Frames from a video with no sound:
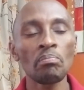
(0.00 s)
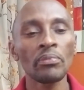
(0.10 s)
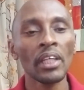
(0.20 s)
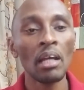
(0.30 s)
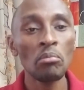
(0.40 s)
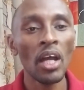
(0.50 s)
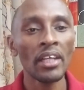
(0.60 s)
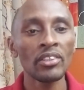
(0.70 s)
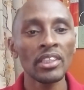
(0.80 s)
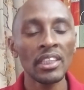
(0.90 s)

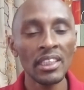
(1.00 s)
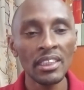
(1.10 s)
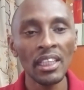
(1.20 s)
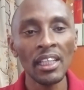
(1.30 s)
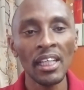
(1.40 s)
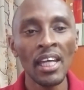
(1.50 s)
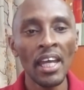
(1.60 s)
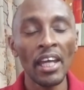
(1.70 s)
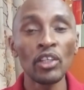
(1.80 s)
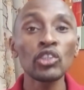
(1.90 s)
carbohydrate intake
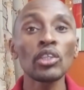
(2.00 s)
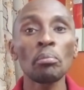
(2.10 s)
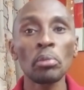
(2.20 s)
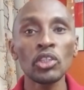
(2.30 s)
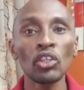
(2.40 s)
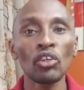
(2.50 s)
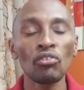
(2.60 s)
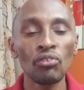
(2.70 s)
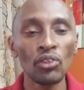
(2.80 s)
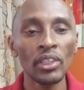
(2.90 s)
and also the portion of
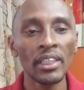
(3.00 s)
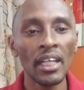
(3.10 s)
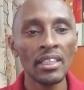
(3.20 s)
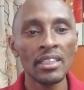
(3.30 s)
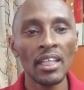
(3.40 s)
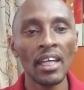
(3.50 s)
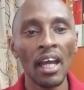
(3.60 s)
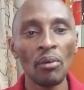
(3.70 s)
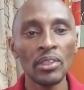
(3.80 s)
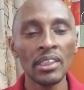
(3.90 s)
food that
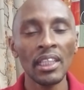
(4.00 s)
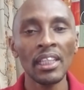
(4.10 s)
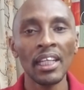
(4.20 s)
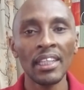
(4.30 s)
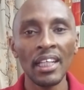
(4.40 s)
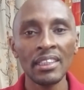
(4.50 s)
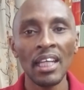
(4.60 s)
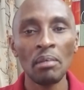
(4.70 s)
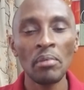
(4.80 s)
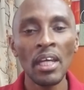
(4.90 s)
I was taking at that
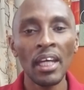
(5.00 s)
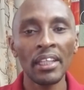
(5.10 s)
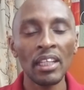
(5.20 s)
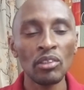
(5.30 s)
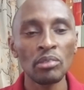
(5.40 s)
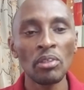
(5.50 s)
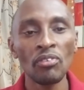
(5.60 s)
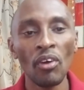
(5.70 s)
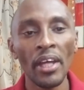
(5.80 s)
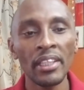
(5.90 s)
time. And that was
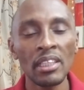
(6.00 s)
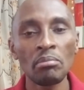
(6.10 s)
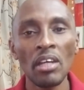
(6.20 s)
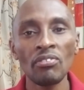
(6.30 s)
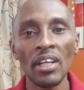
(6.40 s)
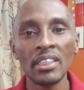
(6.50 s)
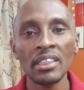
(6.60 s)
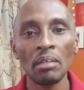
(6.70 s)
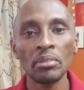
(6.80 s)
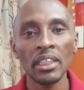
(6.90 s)
before I did my first
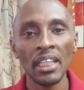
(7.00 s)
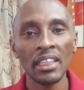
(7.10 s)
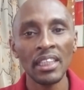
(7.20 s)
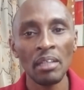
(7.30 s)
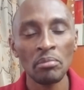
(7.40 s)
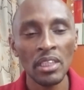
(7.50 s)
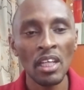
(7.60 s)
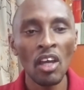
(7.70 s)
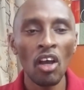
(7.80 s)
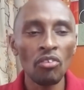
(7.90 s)
sub-3 attempt.
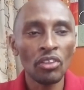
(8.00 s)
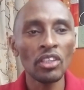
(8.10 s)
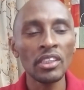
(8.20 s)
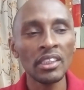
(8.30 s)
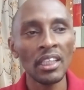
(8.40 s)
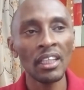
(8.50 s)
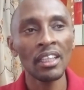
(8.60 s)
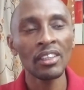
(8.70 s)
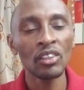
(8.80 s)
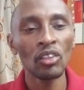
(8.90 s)
Of course,
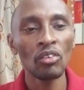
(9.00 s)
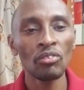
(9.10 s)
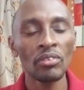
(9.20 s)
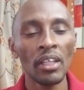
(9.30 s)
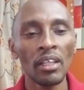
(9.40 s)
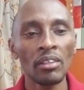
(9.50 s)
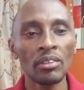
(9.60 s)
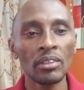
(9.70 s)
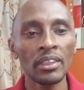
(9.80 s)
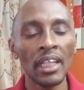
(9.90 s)

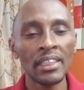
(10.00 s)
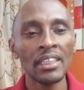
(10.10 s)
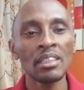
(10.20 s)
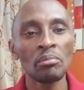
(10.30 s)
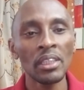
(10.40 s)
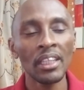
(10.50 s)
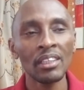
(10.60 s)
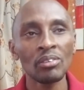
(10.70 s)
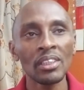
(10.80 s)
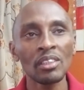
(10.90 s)
that doesn't mean
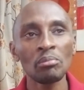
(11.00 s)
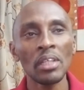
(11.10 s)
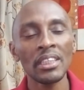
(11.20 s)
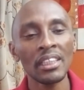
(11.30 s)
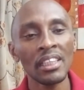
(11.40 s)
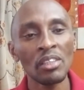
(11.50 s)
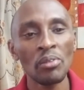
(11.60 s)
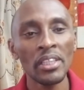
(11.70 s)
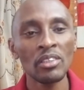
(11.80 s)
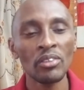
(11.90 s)
that we need to be a certain
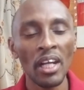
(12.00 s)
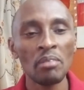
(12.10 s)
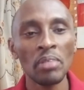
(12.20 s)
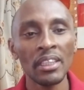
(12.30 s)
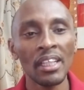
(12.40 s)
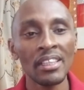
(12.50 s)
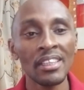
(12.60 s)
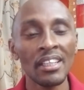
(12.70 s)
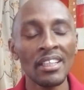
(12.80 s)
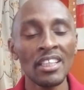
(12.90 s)
weight to run, but there is
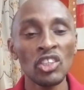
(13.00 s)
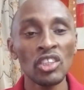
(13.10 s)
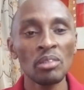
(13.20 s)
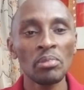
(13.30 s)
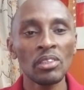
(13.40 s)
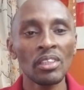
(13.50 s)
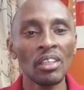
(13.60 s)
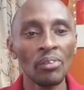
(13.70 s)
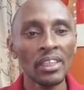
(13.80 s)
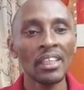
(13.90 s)
a relationship between the
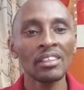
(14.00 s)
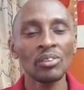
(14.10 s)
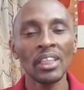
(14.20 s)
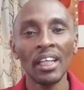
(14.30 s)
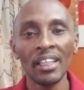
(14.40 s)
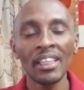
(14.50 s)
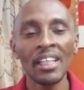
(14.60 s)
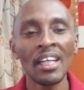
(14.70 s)
weight that we carry